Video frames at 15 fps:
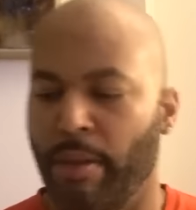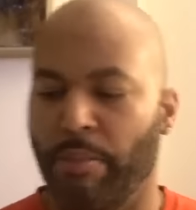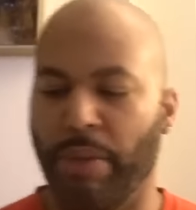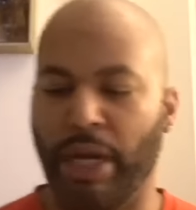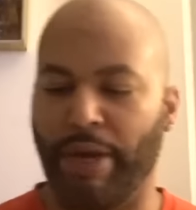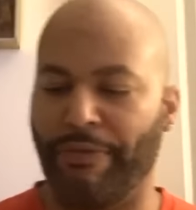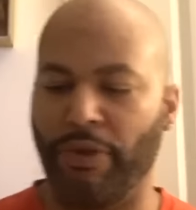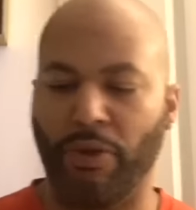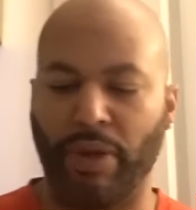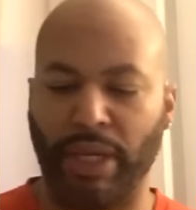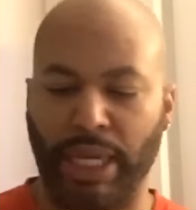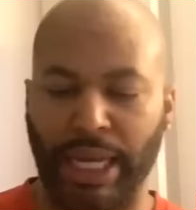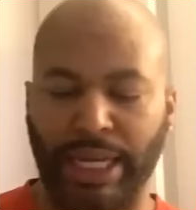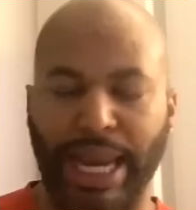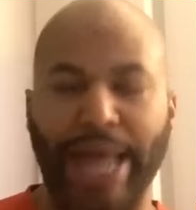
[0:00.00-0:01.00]
But if you can
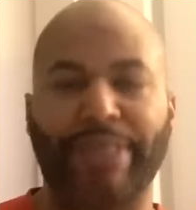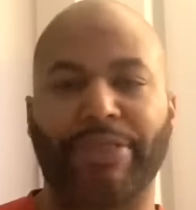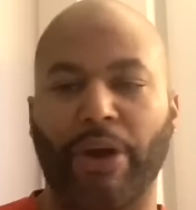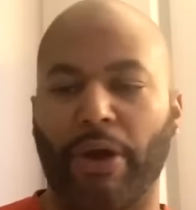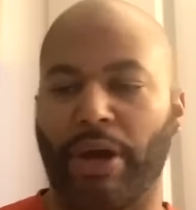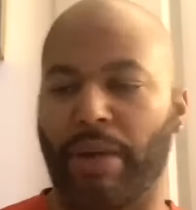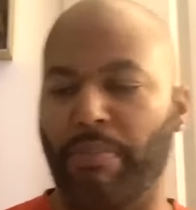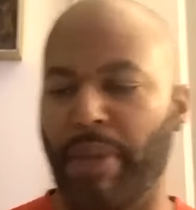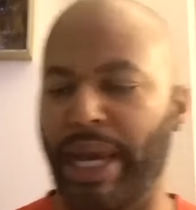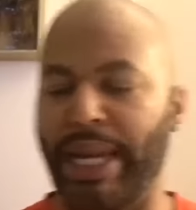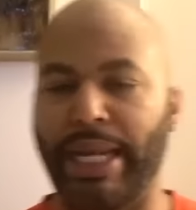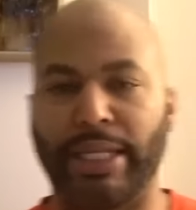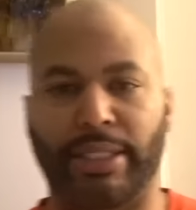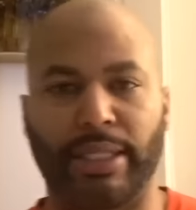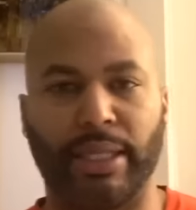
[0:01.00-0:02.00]
get that 30
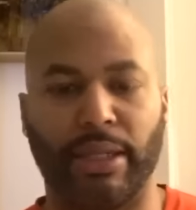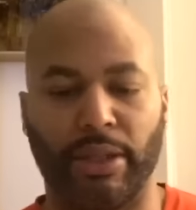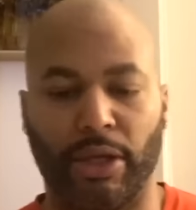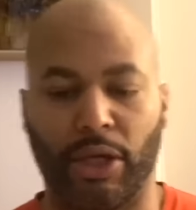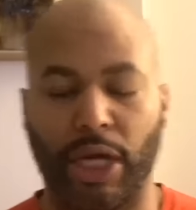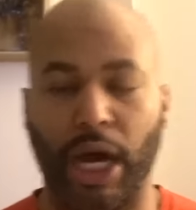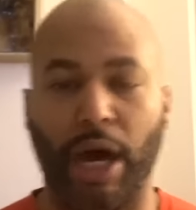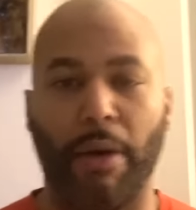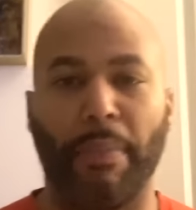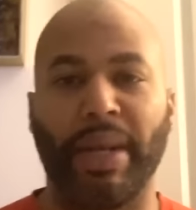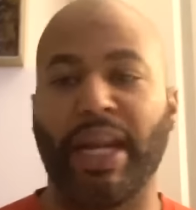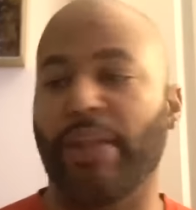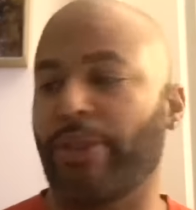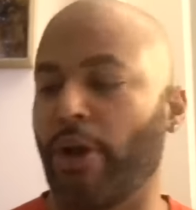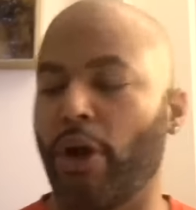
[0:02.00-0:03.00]
minutes coming
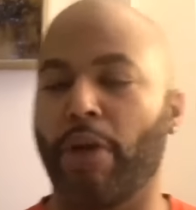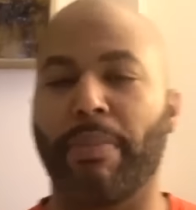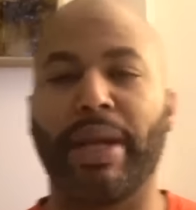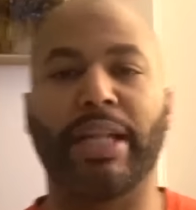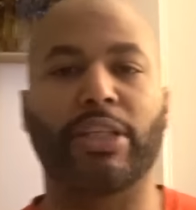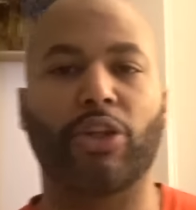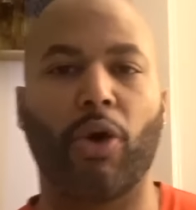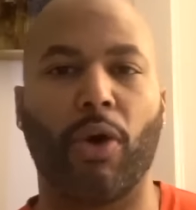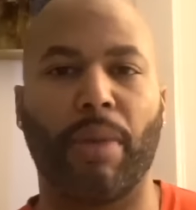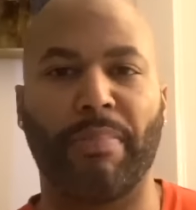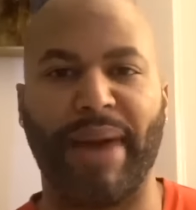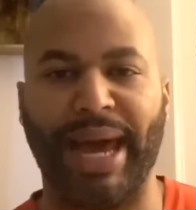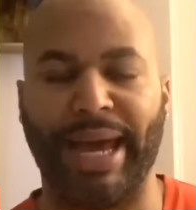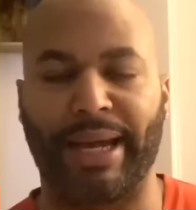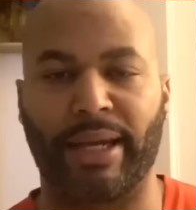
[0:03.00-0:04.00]
and 30 minutes going
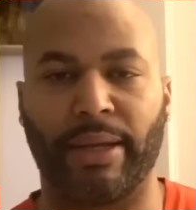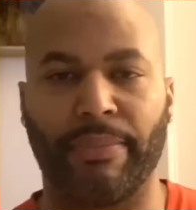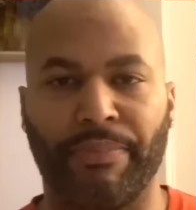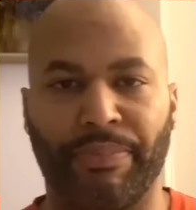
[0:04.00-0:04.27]
back,